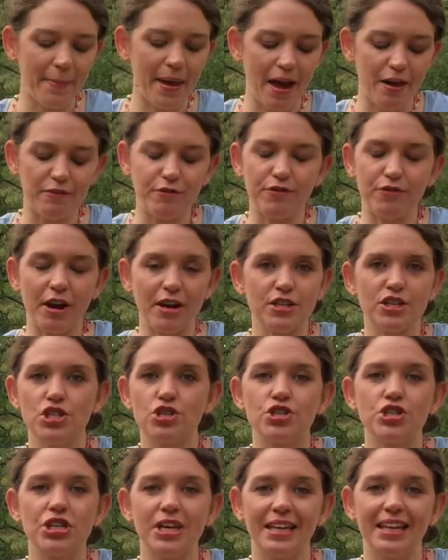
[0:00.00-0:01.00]
about
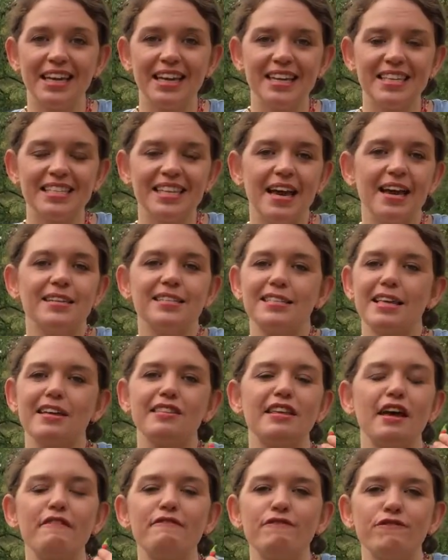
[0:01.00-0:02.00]
fresh chilies is
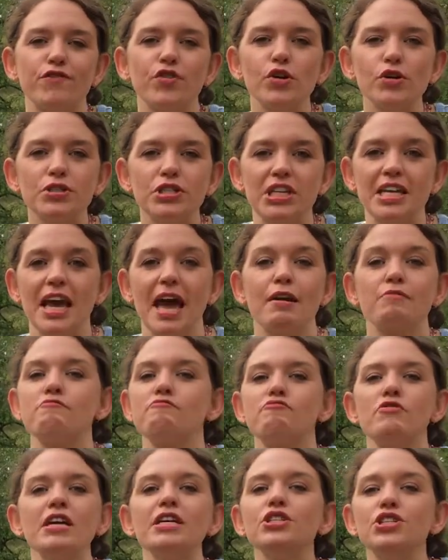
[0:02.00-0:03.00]
that they're fruity
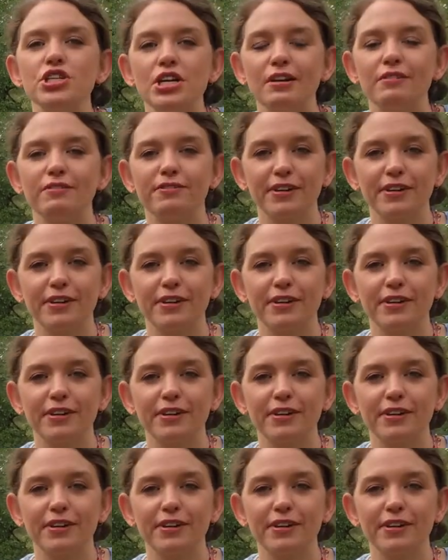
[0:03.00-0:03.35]
and rich in